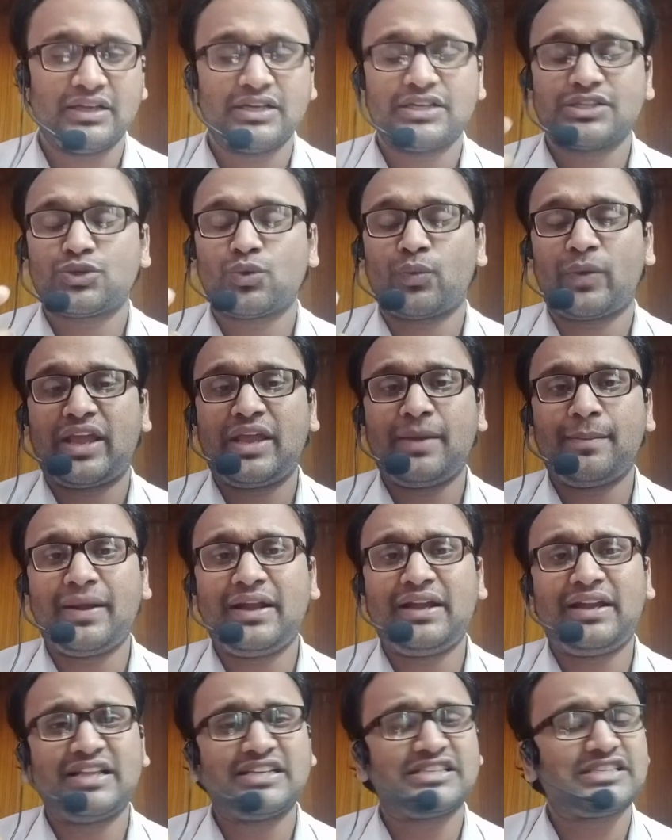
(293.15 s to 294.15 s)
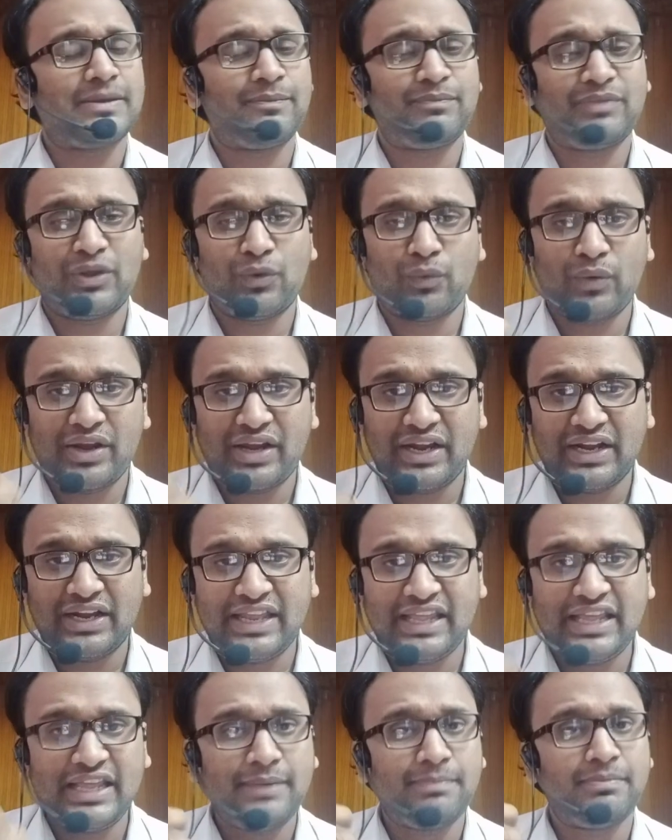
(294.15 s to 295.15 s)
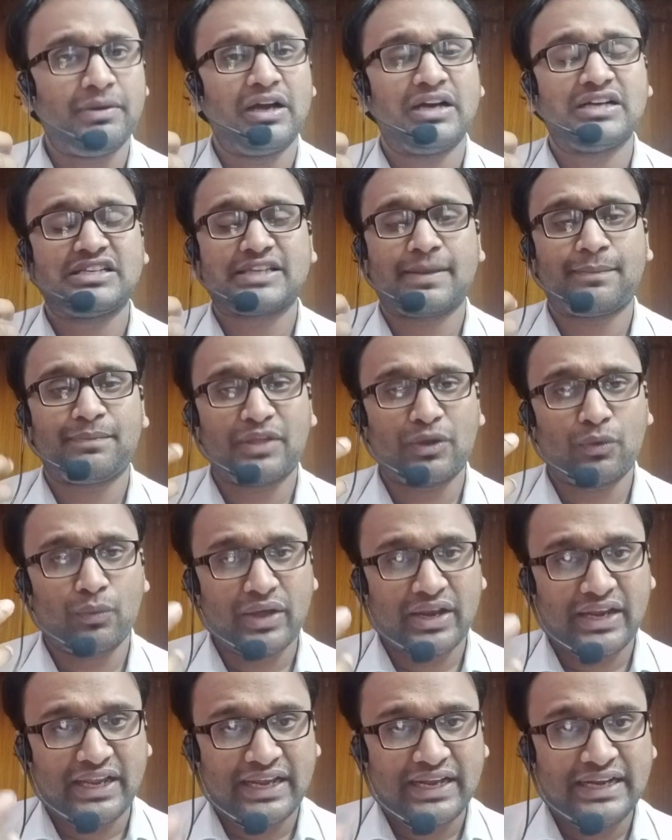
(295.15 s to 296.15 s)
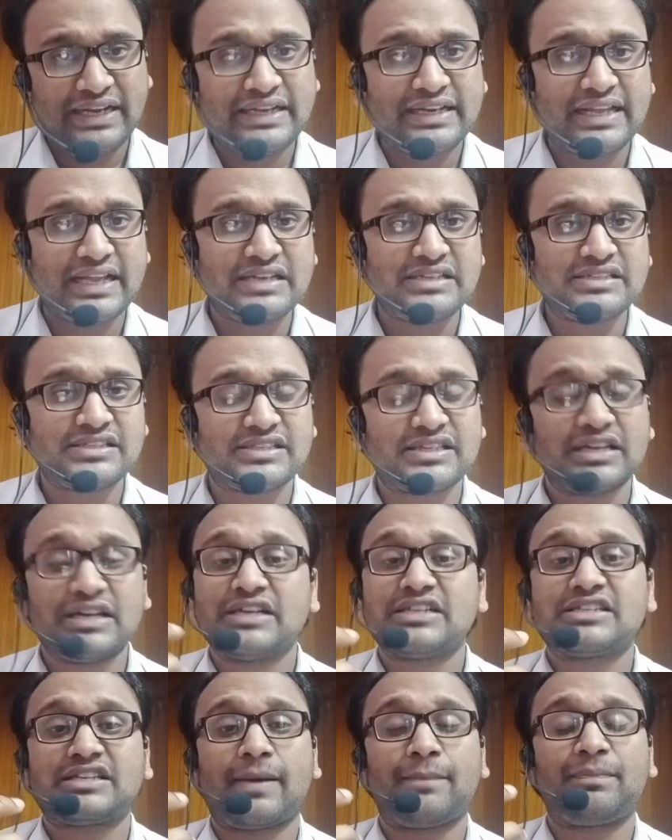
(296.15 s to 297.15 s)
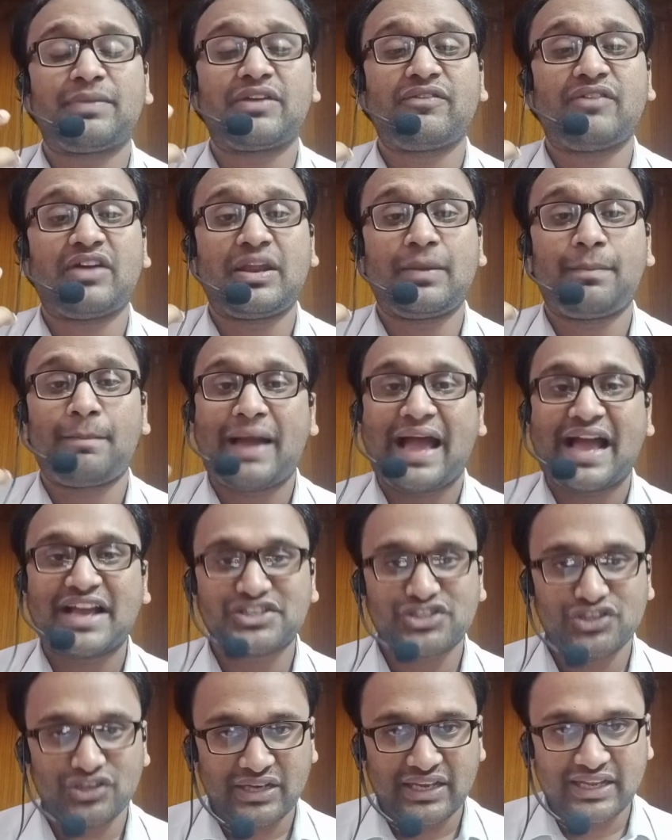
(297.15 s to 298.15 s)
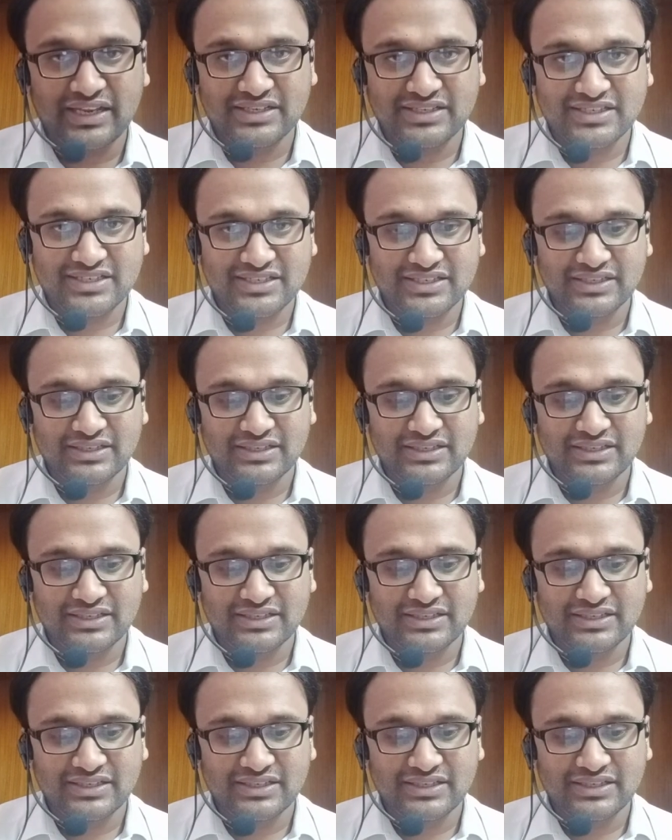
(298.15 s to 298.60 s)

So vehement is something very deep, something very intense, something very passionate.